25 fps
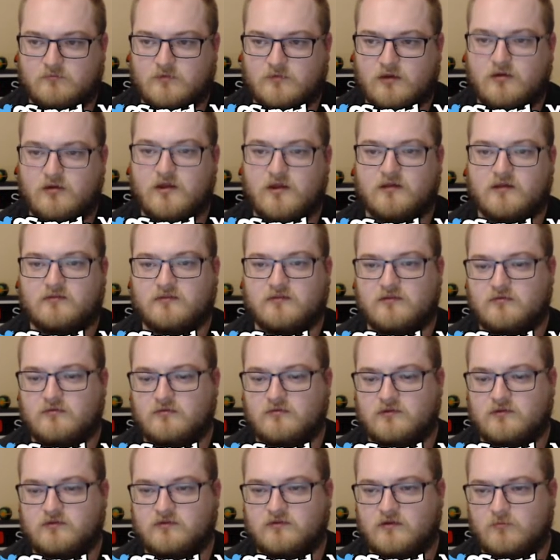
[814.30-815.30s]
Okay, so you,
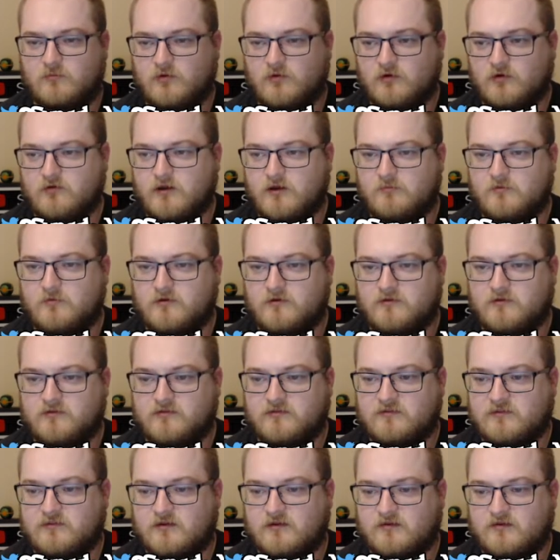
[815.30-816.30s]
you sell more great balls and
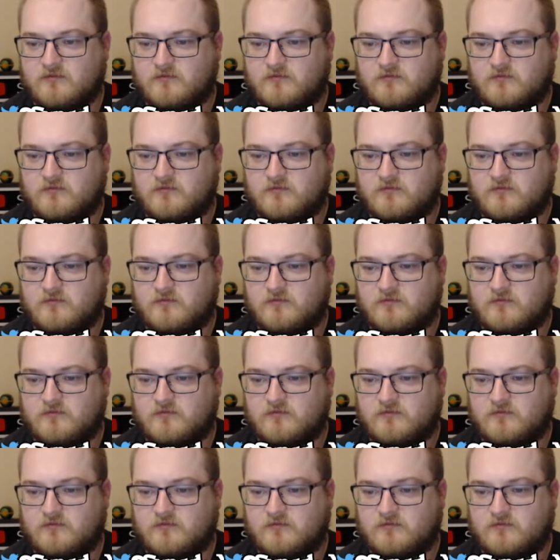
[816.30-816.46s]
stuff.